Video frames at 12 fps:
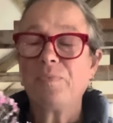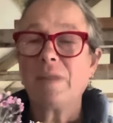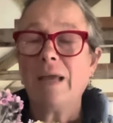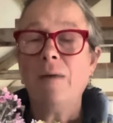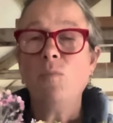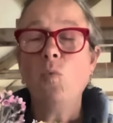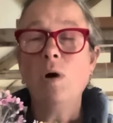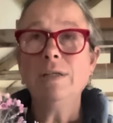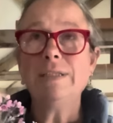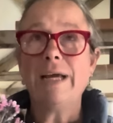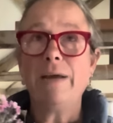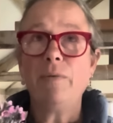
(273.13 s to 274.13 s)
And one
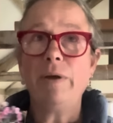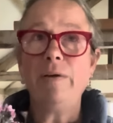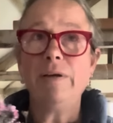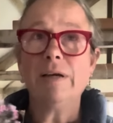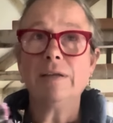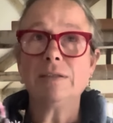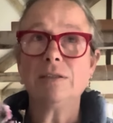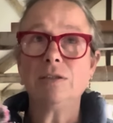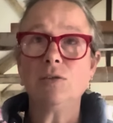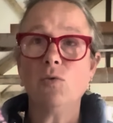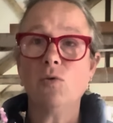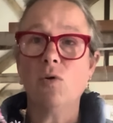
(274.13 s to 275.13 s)
day we
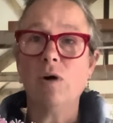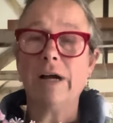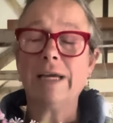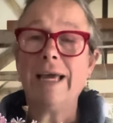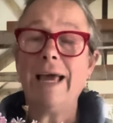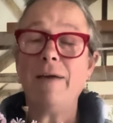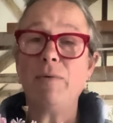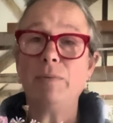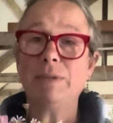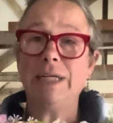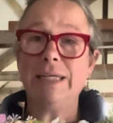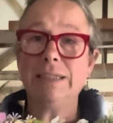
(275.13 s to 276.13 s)
saw we were
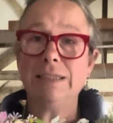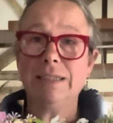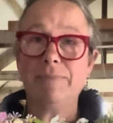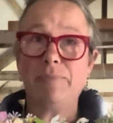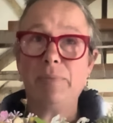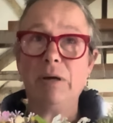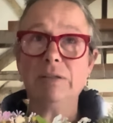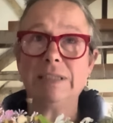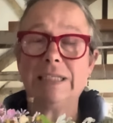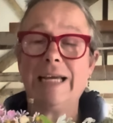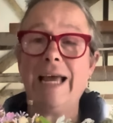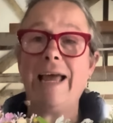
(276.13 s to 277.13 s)
taken past a
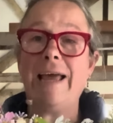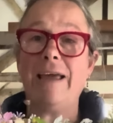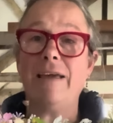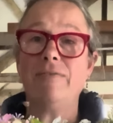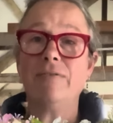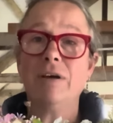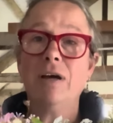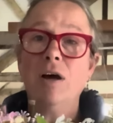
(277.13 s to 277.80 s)
cave